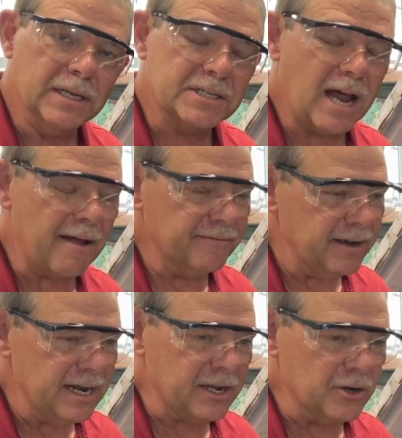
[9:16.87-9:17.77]
It's not
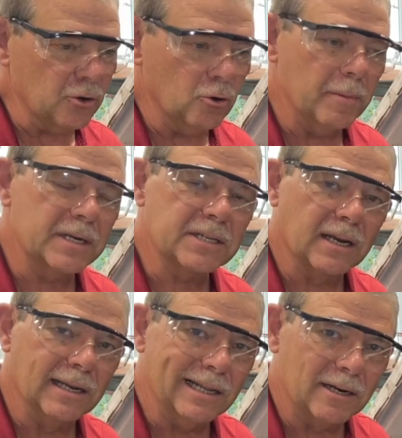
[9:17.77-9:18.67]
very cool, but it's
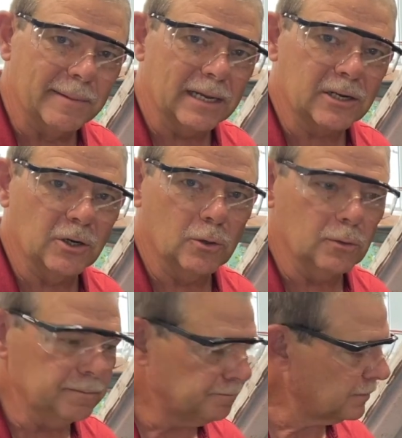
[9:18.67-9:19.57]
a little bit cool.
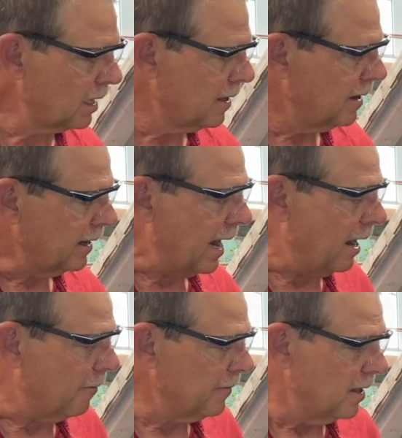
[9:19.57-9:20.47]

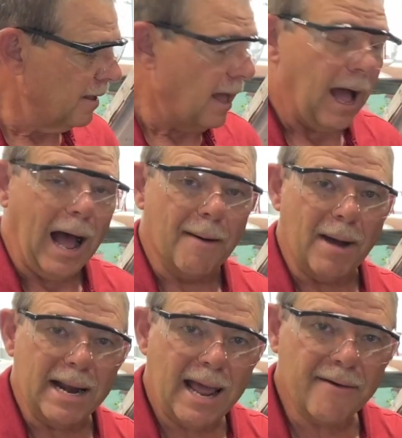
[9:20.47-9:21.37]
Now, I
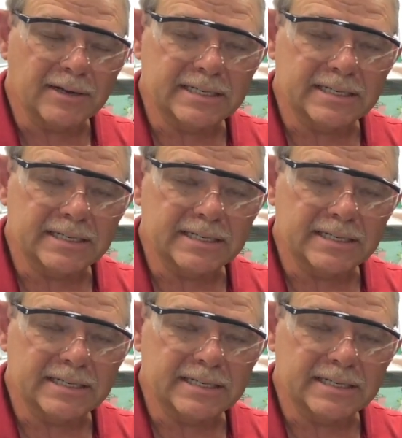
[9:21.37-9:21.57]
might have a